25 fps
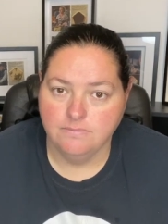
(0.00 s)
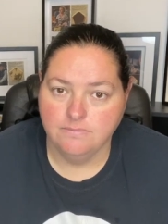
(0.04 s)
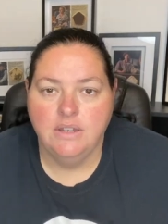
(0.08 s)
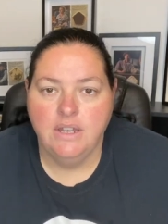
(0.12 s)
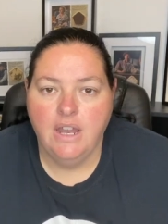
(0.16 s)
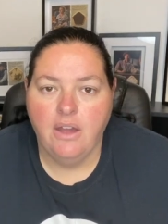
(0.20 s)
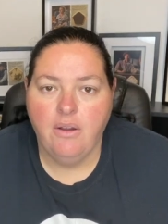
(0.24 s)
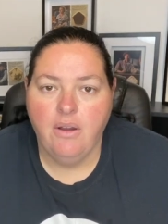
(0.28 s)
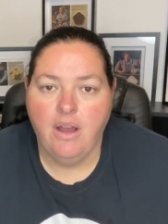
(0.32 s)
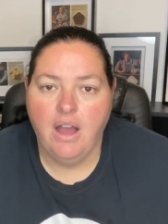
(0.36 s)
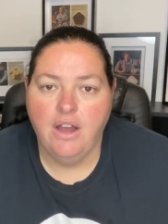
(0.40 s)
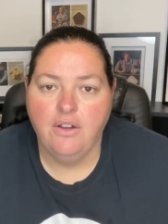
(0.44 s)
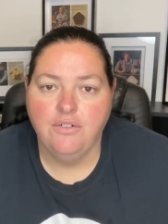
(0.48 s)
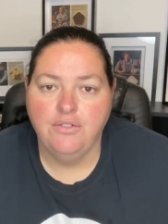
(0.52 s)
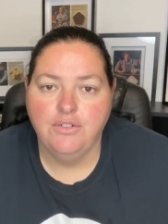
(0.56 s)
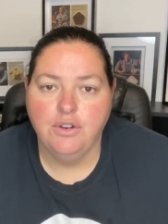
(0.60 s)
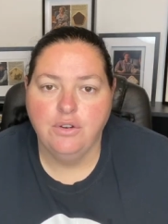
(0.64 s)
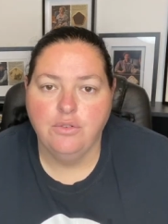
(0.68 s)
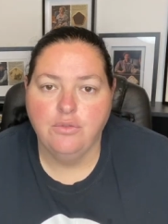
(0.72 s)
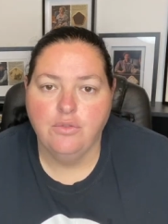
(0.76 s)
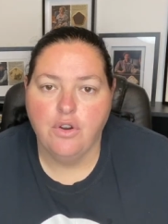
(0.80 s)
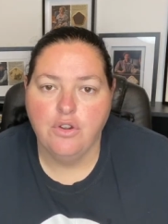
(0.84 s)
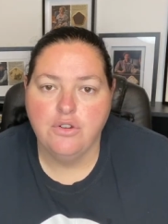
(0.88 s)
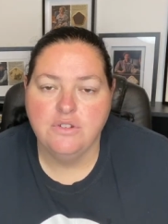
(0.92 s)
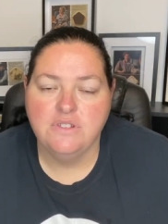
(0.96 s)
Now,
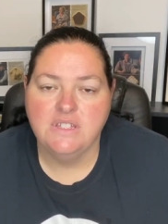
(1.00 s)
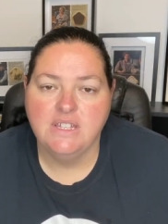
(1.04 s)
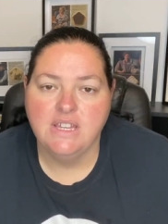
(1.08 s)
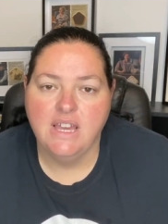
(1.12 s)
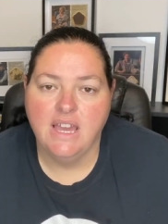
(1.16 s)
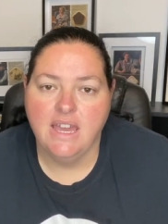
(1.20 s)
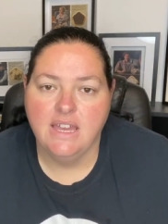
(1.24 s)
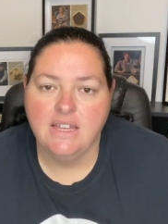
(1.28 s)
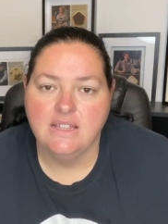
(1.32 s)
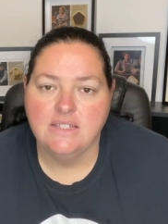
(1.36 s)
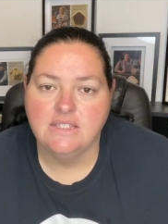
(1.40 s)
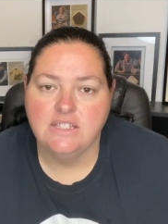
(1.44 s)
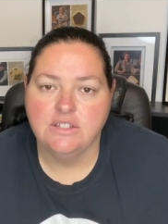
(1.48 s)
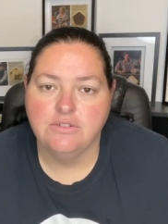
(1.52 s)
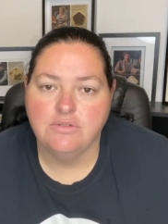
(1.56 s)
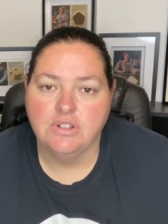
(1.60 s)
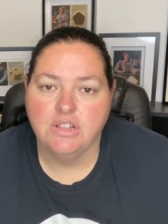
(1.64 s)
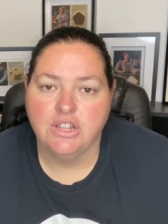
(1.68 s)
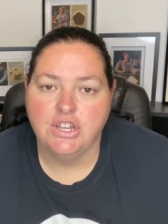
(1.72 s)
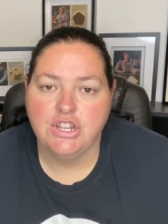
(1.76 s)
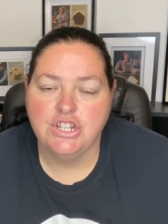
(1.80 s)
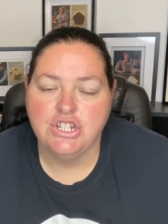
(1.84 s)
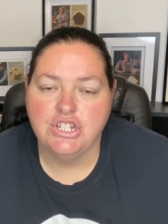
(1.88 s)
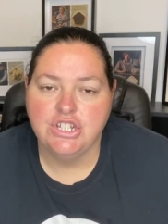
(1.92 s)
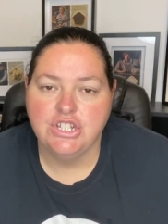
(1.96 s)
after Rosie ends the
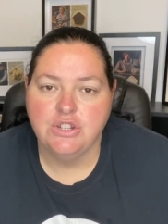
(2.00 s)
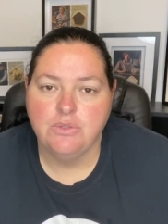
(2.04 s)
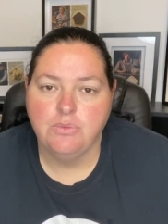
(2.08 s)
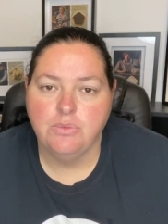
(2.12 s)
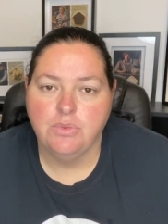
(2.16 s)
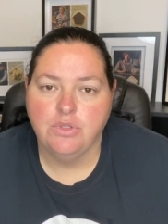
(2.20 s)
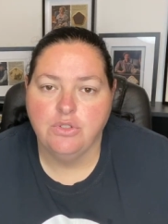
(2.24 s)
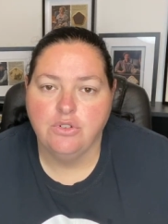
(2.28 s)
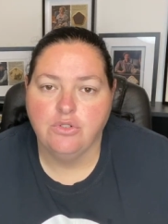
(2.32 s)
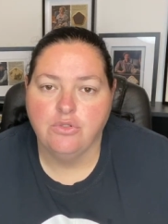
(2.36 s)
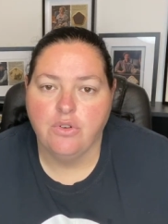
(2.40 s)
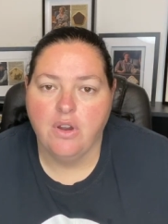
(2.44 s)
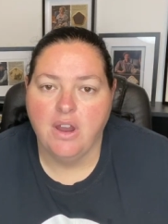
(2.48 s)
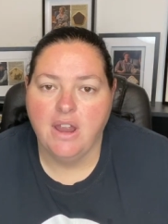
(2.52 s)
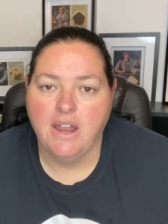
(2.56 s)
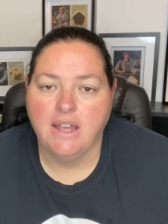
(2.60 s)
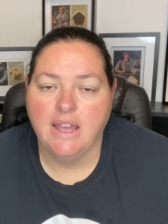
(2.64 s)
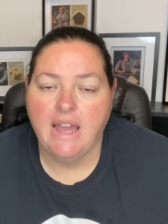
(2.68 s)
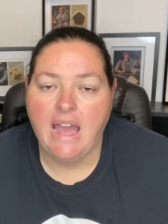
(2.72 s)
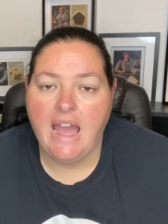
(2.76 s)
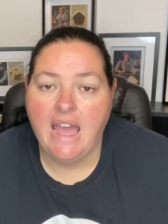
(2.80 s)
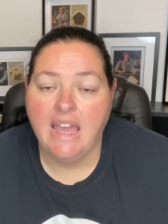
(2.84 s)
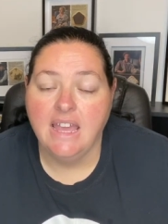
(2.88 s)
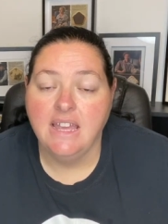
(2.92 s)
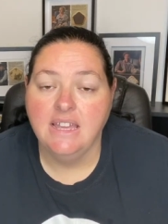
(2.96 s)
relationship with
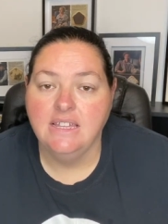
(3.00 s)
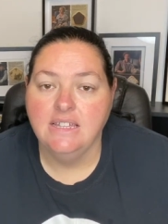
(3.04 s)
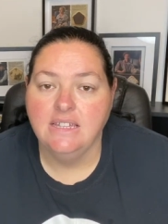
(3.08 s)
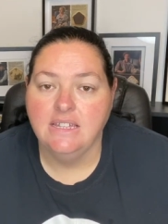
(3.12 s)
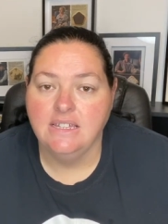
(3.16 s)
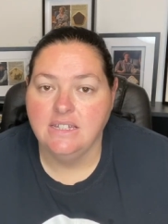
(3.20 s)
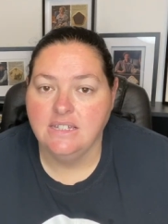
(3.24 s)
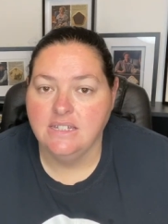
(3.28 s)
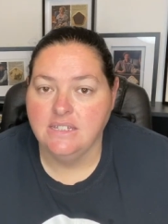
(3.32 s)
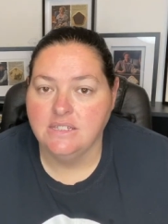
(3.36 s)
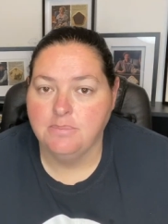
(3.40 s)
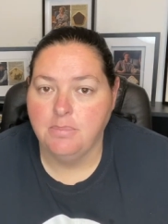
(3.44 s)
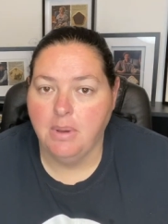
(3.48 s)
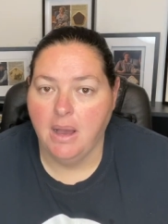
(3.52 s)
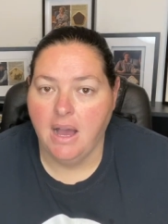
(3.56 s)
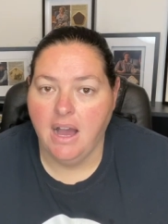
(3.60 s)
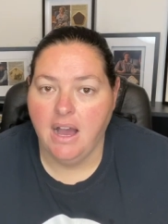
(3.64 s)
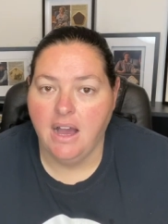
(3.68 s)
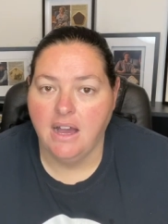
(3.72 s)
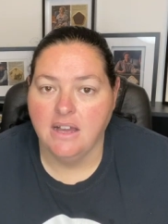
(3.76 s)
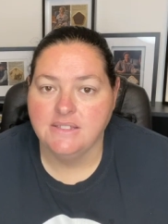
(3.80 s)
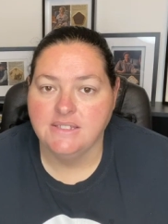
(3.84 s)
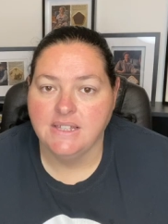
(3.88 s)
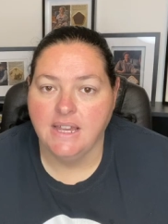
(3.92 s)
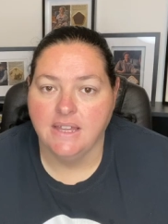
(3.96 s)
Greg, eight years
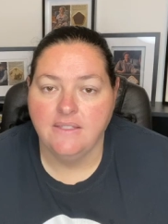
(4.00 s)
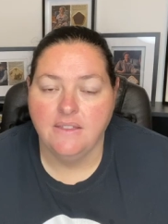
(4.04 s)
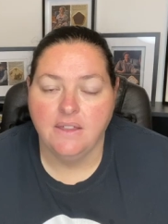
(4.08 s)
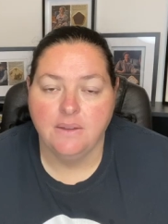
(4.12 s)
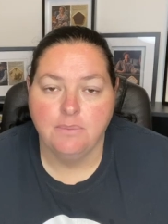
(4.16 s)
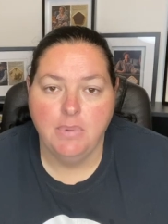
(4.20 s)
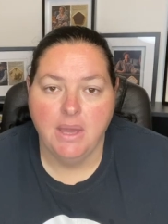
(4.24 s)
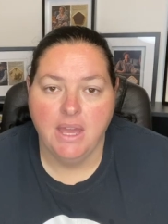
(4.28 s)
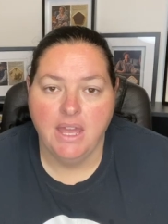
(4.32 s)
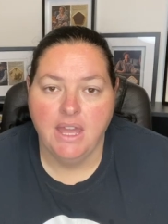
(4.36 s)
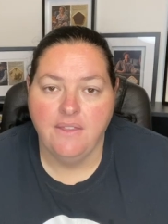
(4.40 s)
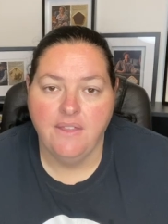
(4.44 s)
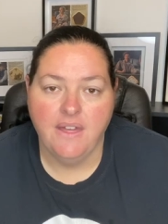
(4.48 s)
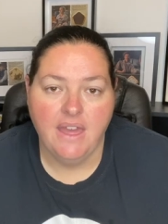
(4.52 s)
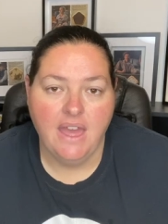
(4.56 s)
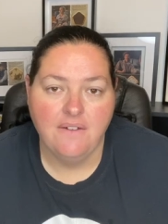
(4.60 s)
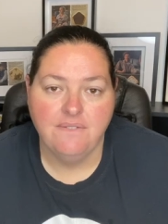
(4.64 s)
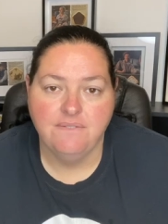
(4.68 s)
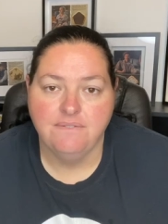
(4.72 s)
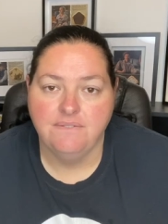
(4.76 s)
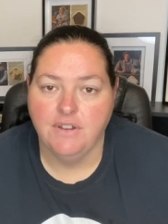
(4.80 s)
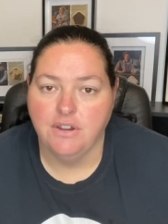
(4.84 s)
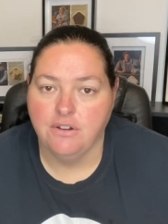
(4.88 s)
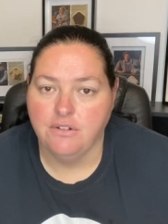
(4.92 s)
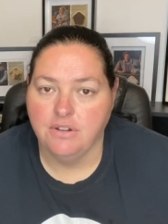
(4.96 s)
pass and the pair, they
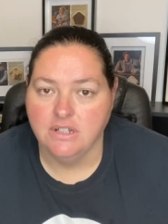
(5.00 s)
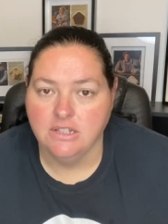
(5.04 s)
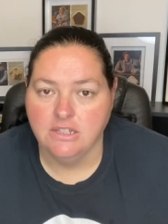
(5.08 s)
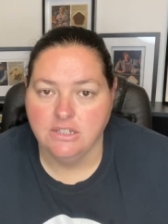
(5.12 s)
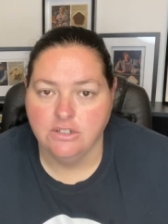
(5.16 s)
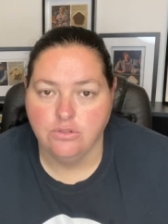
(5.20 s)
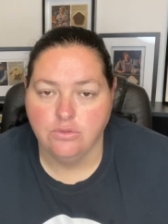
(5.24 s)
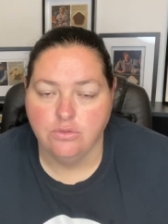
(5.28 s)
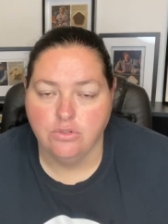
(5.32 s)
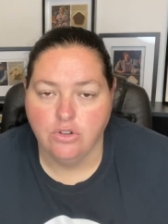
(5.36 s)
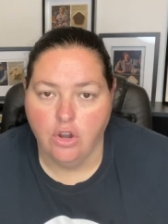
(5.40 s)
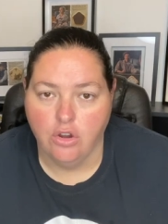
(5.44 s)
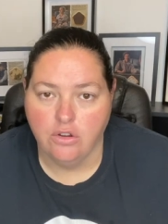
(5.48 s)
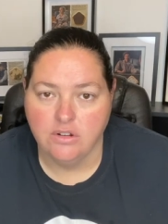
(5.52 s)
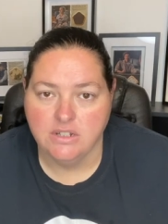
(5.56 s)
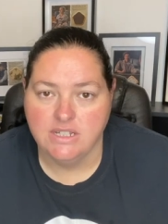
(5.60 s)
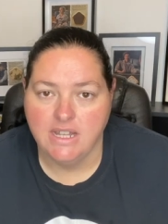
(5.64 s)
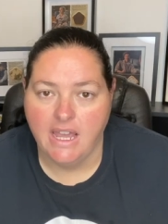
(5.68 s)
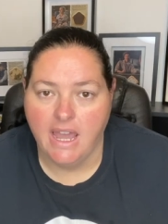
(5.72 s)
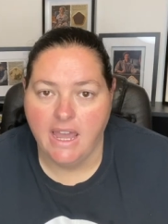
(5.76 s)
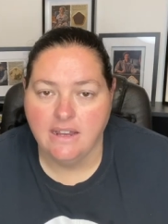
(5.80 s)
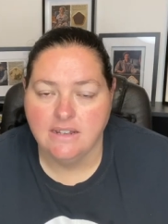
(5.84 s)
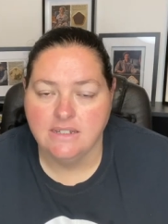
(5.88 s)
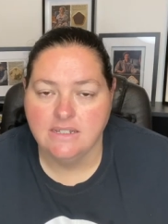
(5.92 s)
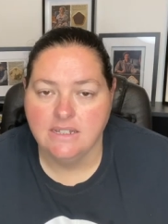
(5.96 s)
have very little
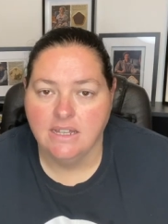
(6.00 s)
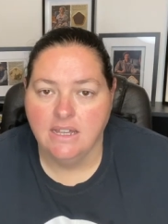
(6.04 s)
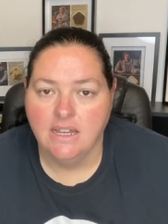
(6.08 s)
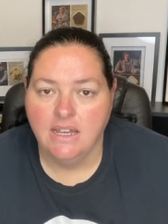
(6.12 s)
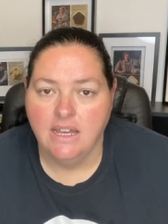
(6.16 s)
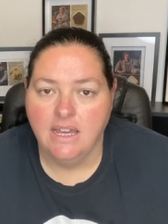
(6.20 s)
contact.